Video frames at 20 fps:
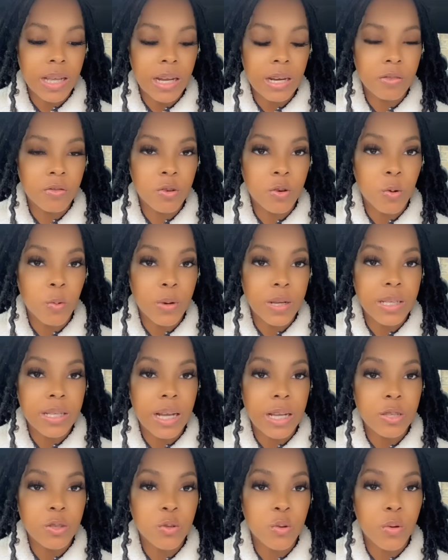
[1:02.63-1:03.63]
out of the door. Once he
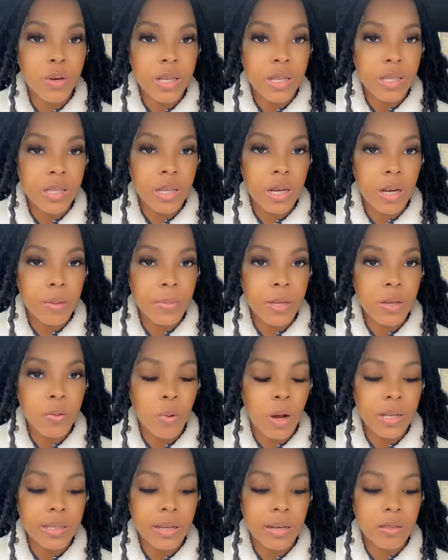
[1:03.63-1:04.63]
got to the door, he stood up. He
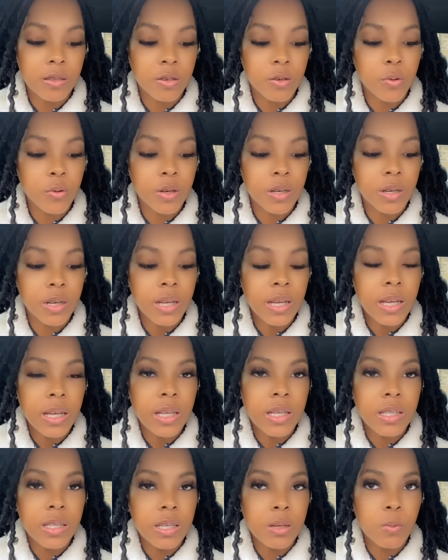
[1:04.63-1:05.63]
walked out of the door.
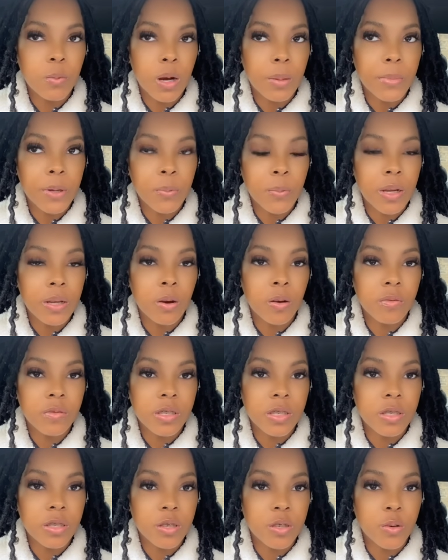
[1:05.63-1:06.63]
The woman went over
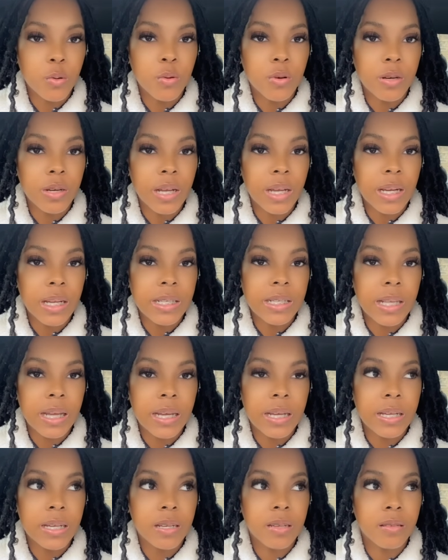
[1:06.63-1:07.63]
to the door, and it's
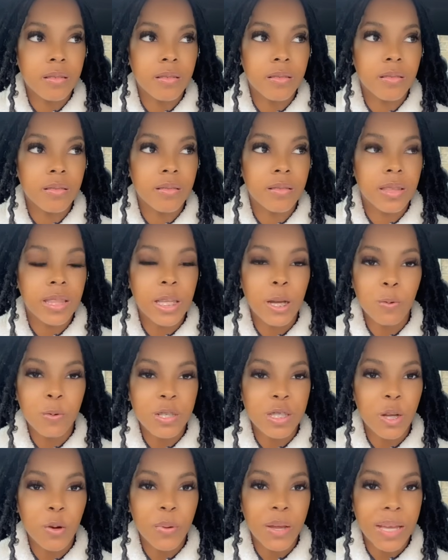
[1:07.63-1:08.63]
like there was
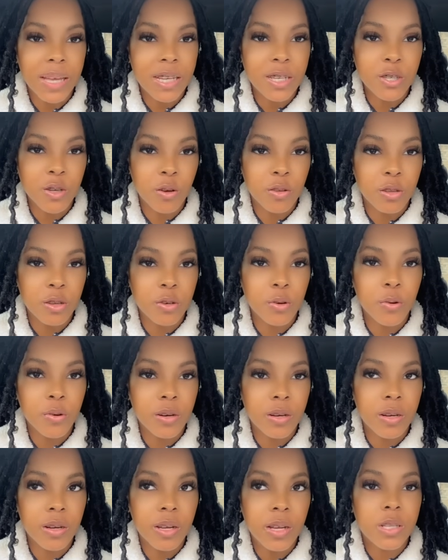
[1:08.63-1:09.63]
no hinge on the
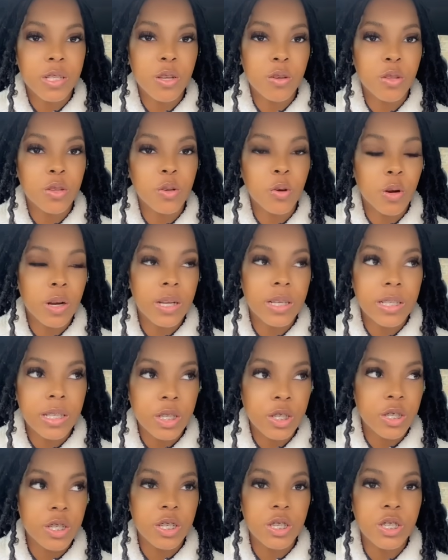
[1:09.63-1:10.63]
door so the door
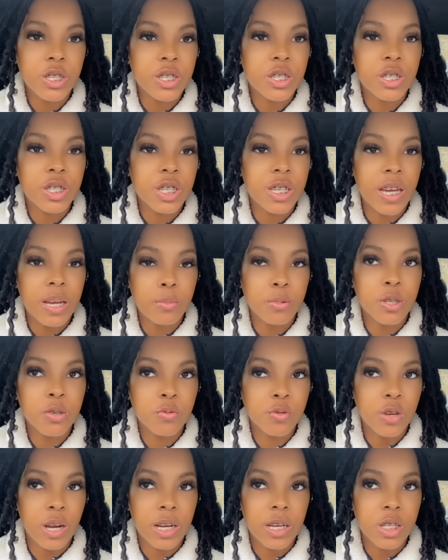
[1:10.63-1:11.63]
essentially she kept she was
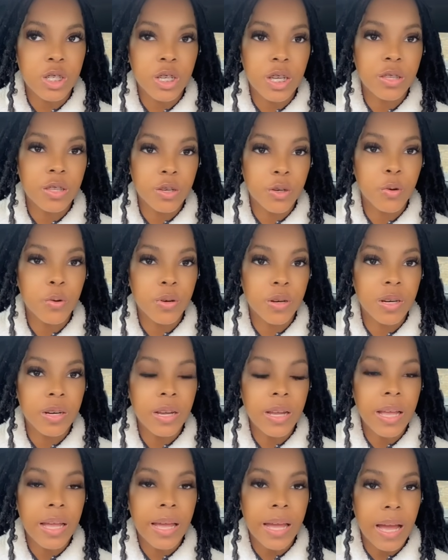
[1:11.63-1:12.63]
trying to shut the door
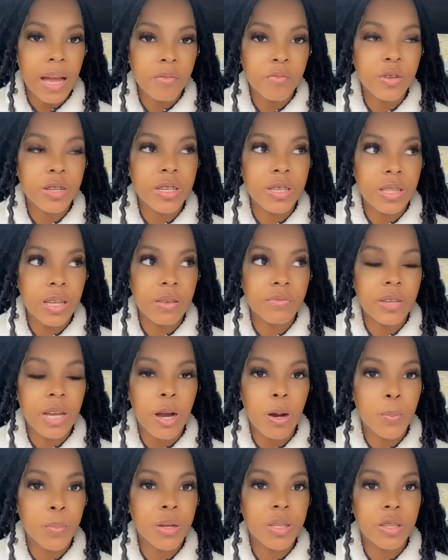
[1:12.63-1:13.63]
after he left
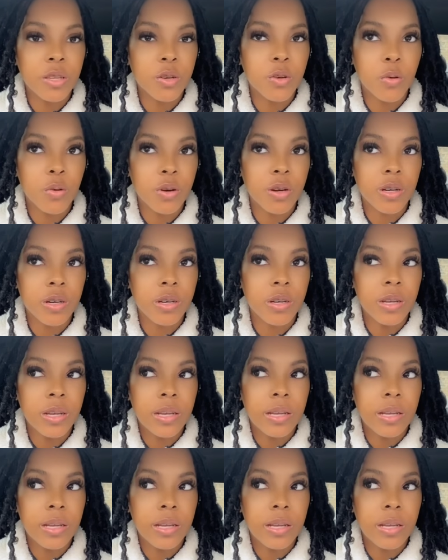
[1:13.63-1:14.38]
out but the door